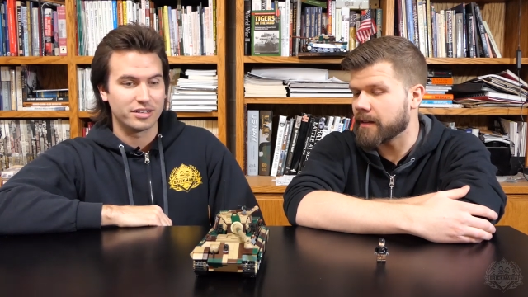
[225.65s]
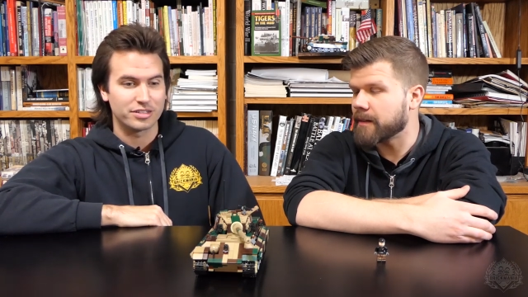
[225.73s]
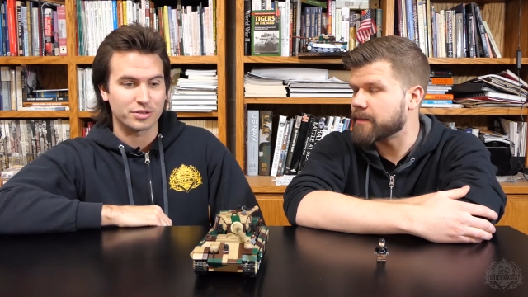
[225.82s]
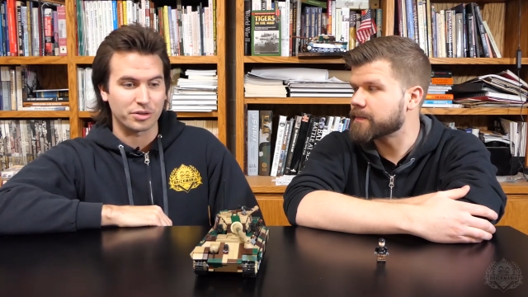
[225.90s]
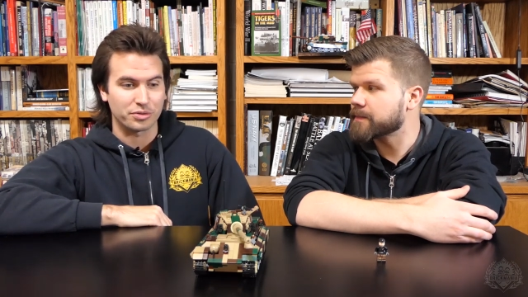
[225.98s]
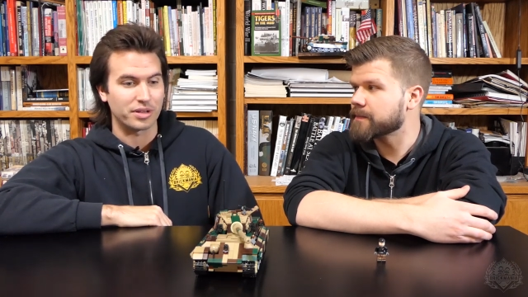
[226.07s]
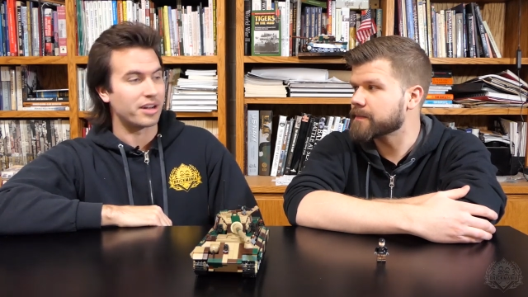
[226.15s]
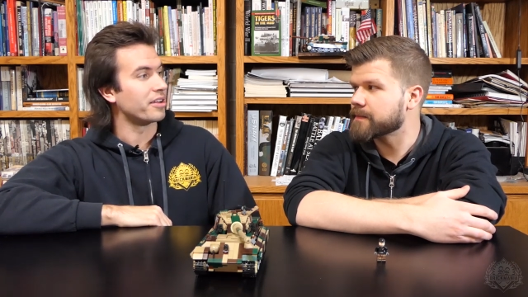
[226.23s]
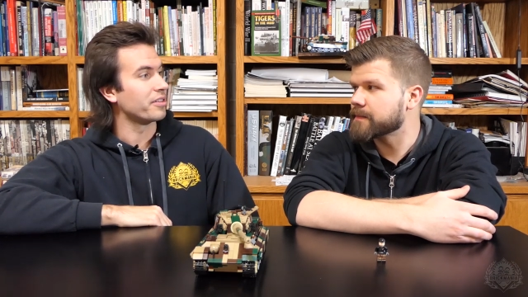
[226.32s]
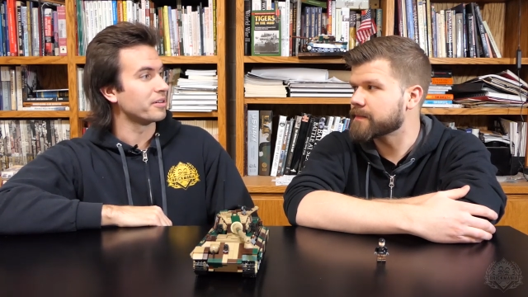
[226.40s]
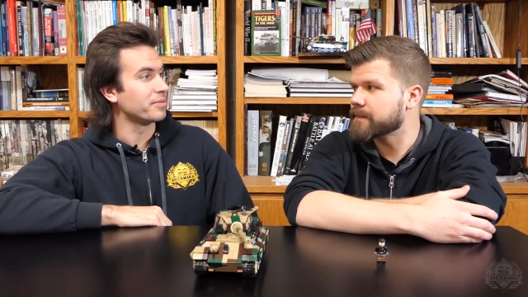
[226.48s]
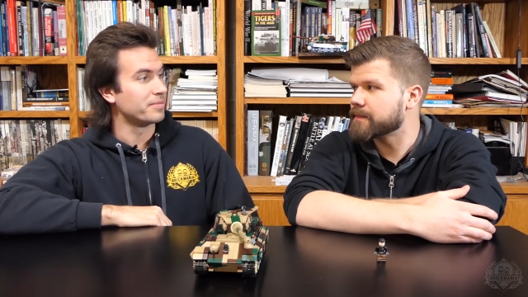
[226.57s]
Speaker 1: So I threw that on
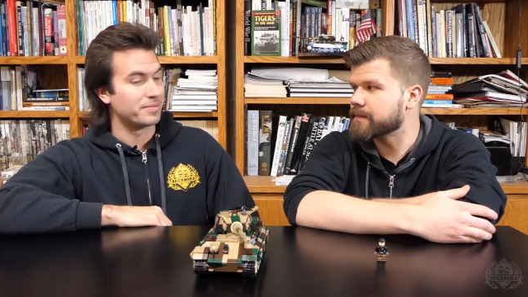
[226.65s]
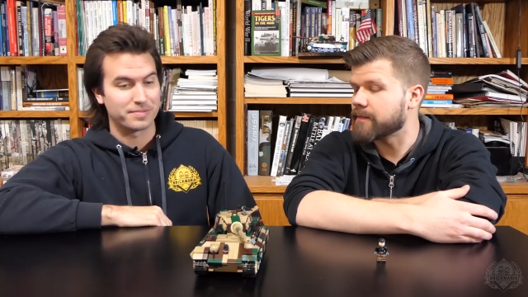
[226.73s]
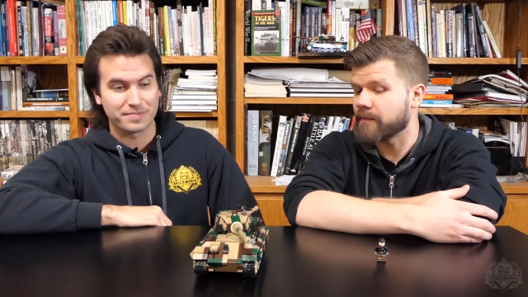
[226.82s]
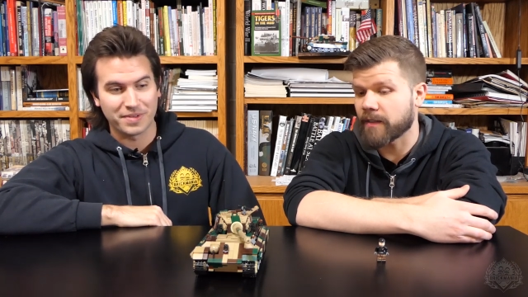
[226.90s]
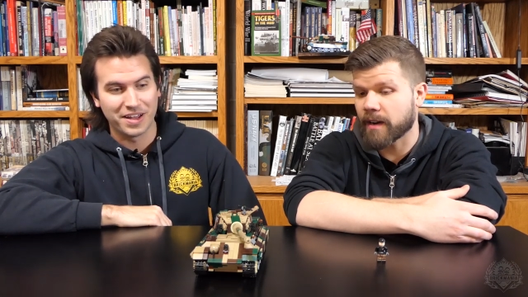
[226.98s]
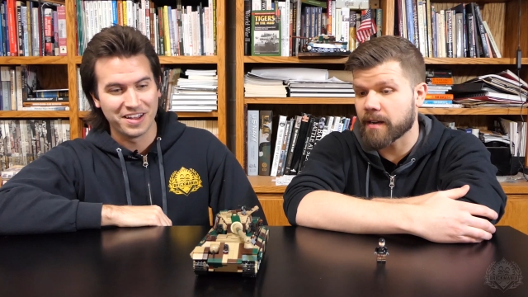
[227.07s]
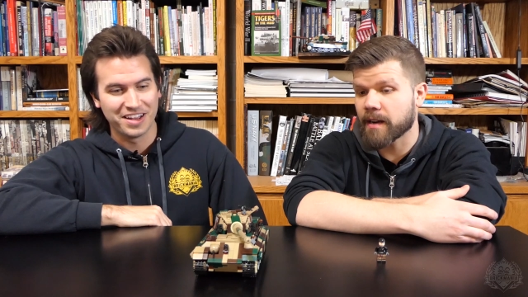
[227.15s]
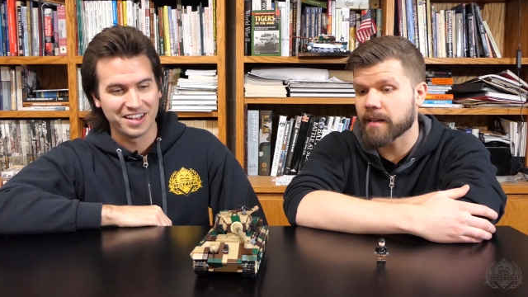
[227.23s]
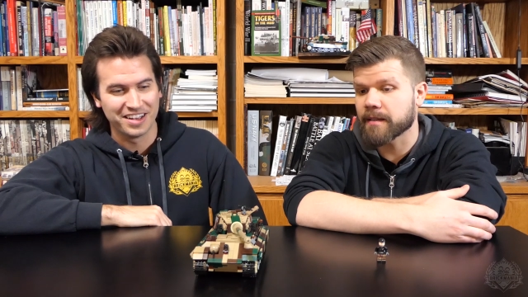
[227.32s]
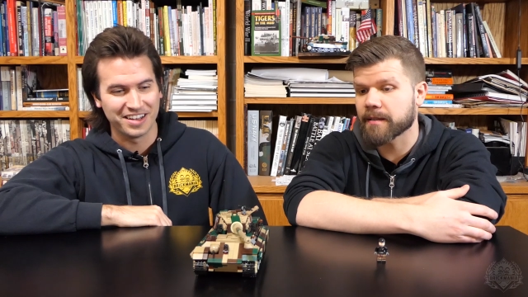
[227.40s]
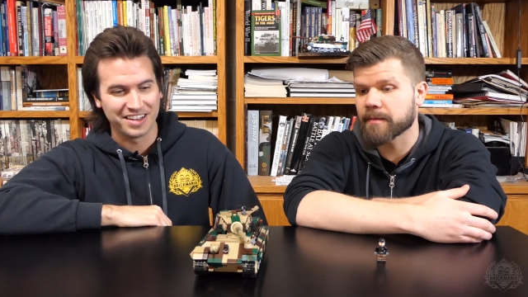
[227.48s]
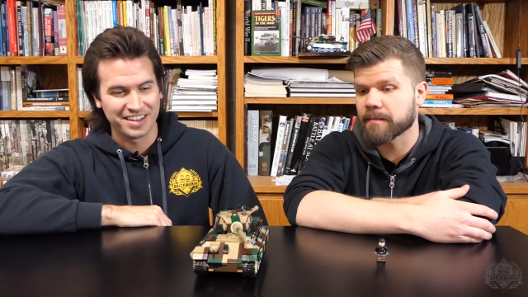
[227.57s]
there. Very
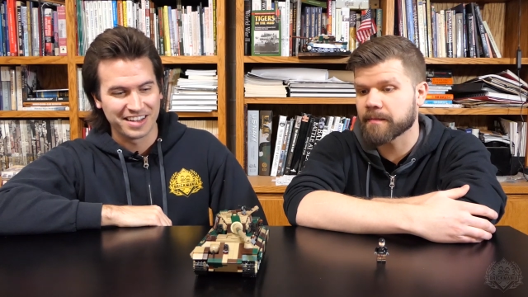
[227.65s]
nice.